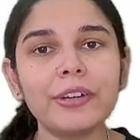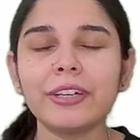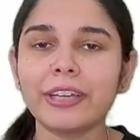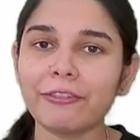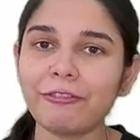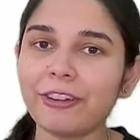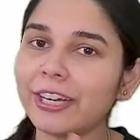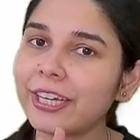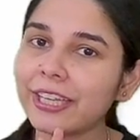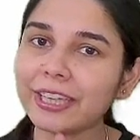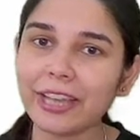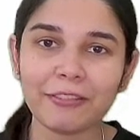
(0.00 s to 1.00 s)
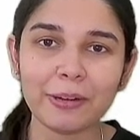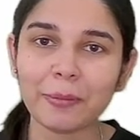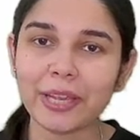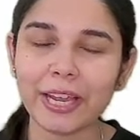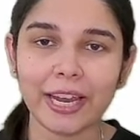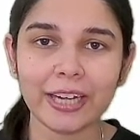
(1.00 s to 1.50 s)
Definitely there will be
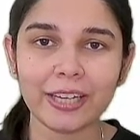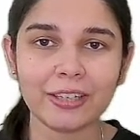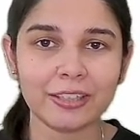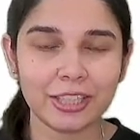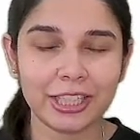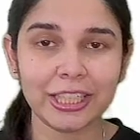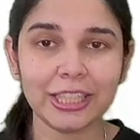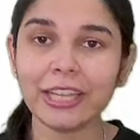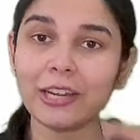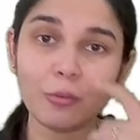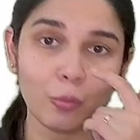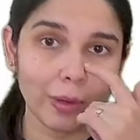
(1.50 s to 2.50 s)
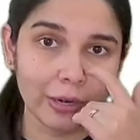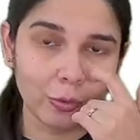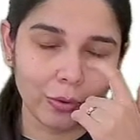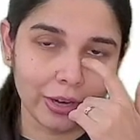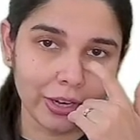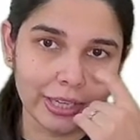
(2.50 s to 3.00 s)
8 teeth in one
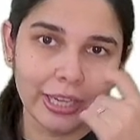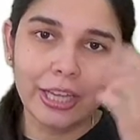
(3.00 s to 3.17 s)
quadrant.